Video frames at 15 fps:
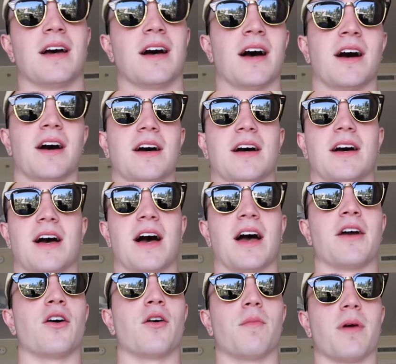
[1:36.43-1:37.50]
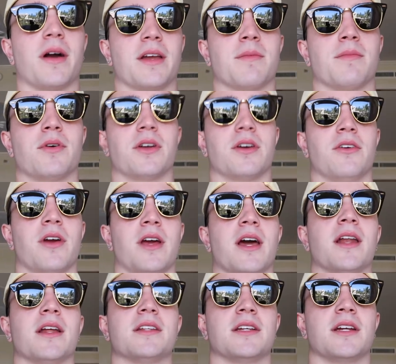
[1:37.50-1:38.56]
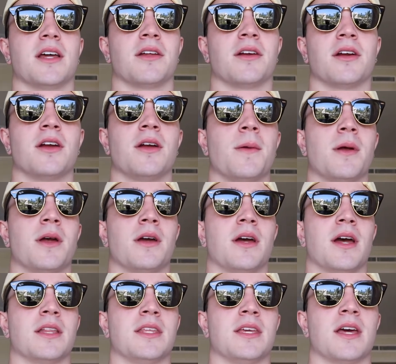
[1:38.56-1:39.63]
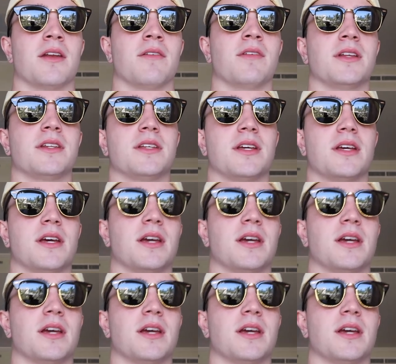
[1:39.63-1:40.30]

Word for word: uh, I hope I can put a great edit together at the end of it.